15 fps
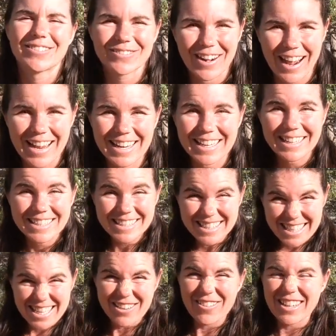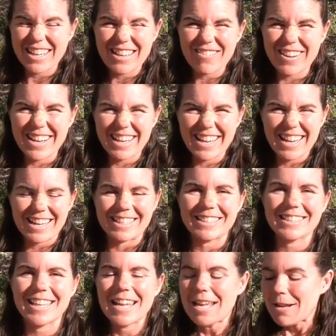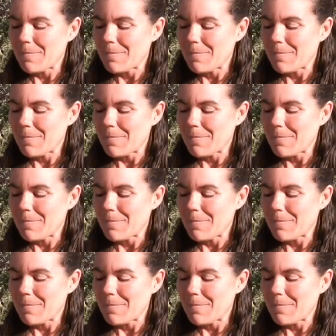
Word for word: right? Secret ingredient.